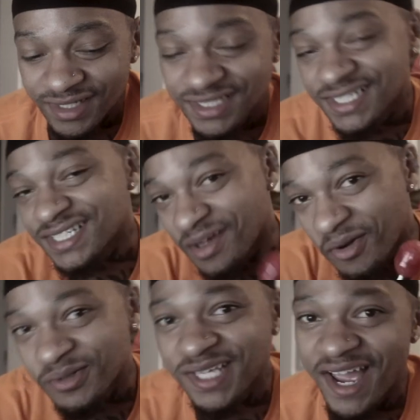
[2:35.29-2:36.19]
Just
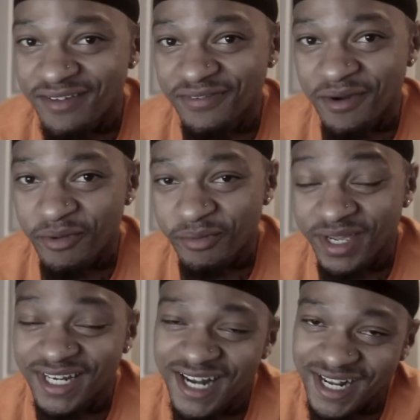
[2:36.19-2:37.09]
hold tight for me,
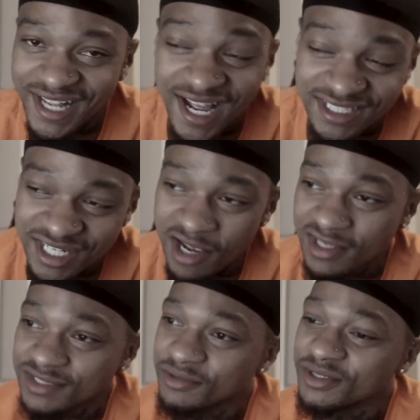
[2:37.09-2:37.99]
man, and I got y'all.
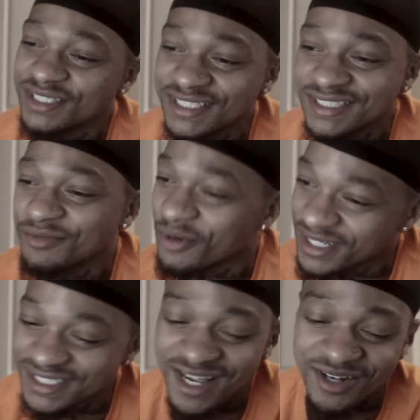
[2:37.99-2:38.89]
I just
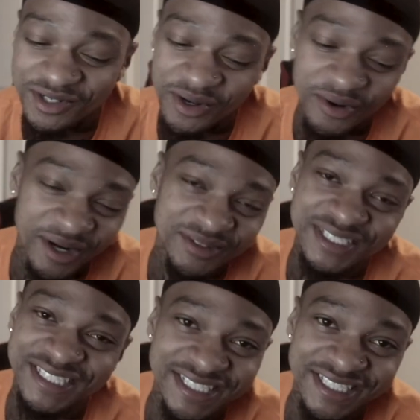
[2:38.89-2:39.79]
wanted y'all to know that I'm
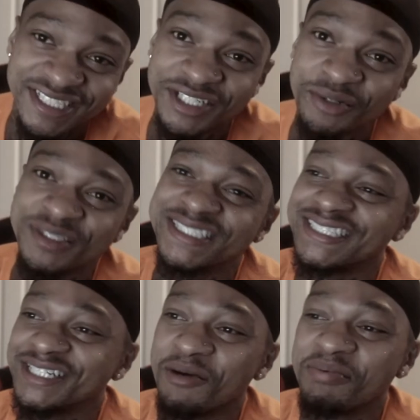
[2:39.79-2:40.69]
still here, we
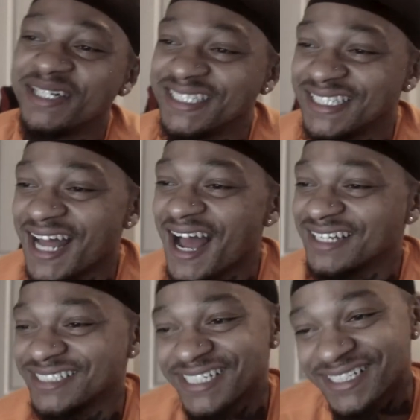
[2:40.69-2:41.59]
still putting it
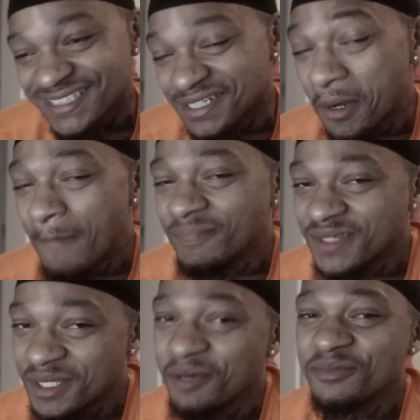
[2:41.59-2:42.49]
out. Just
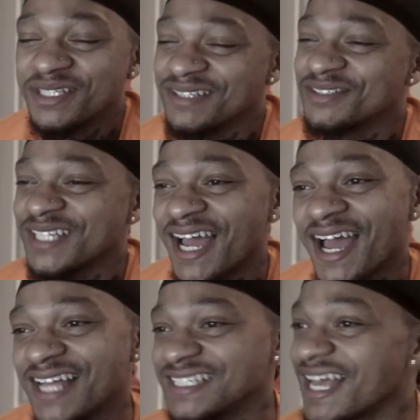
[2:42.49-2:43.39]
give me some
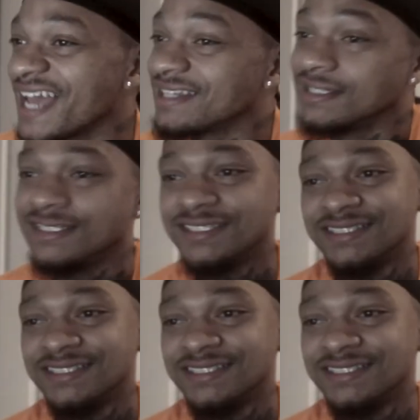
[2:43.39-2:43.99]
time. I just had to,